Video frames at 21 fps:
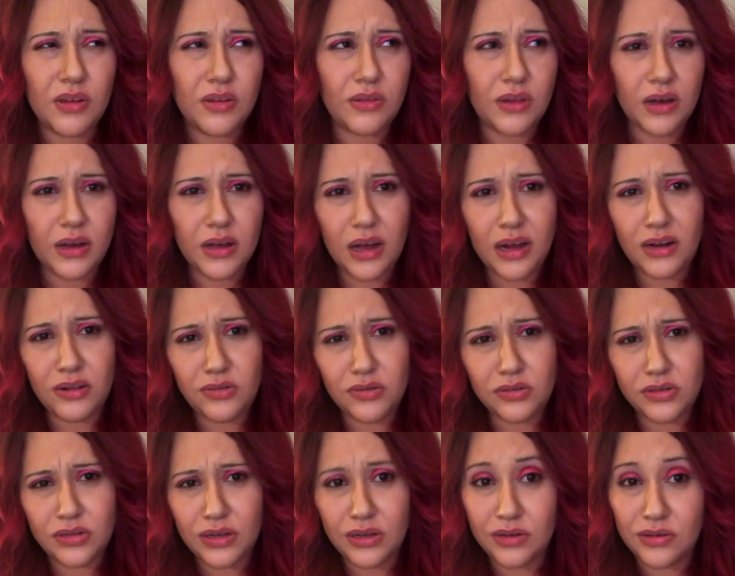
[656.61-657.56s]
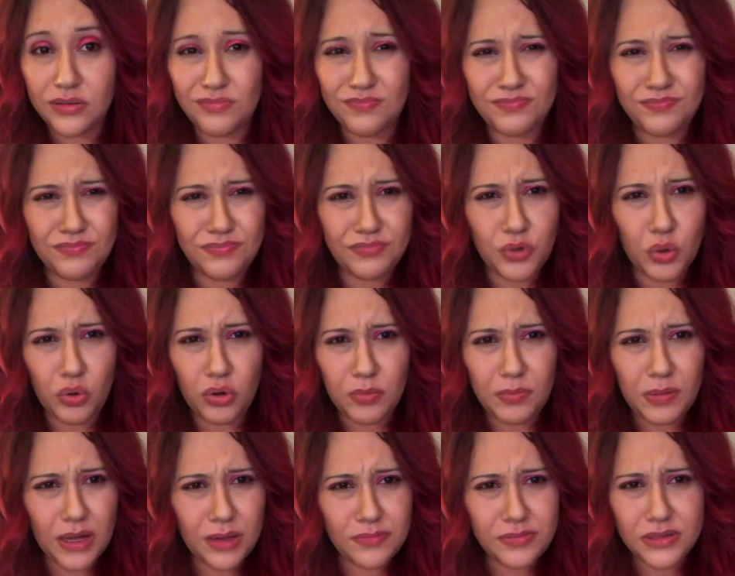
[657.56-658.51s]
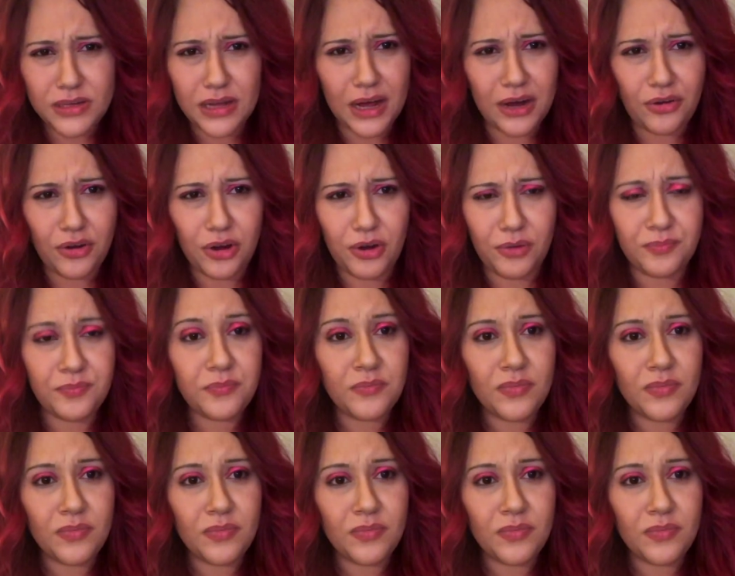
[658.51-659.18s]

that kind of looks like Corn Pops. I don't know.